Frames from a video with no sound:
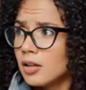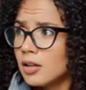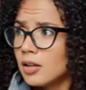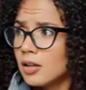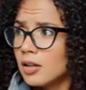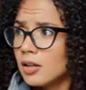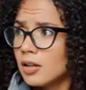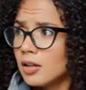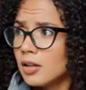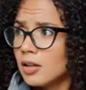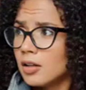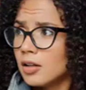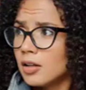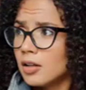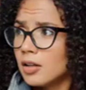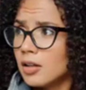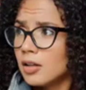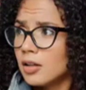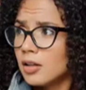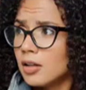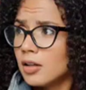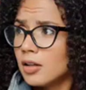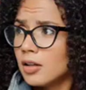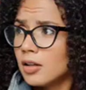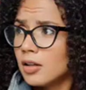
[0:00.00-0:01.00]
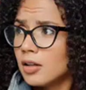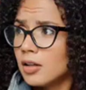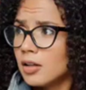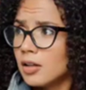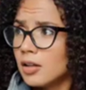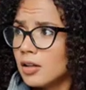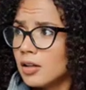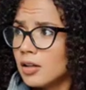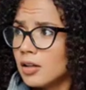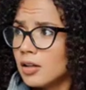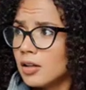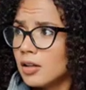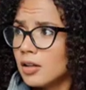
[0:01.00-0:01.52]

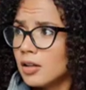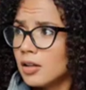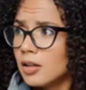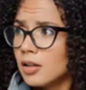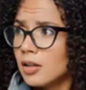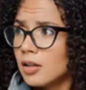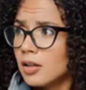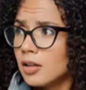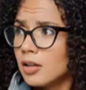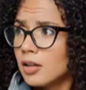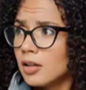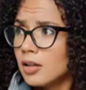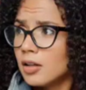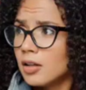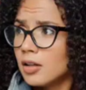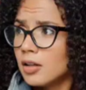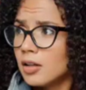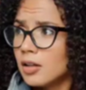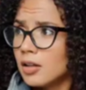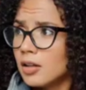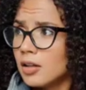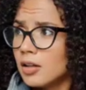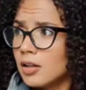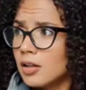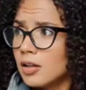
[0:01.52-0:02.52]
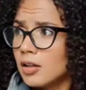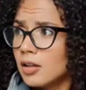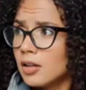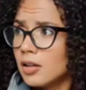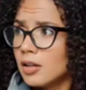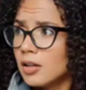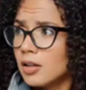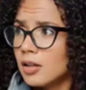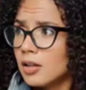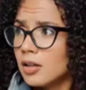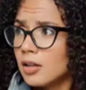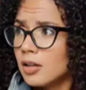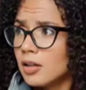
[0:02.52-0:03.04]

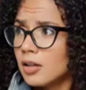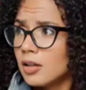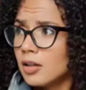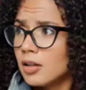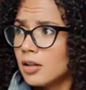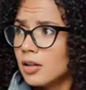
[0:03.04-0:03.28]
No words are spoken by the person on screen.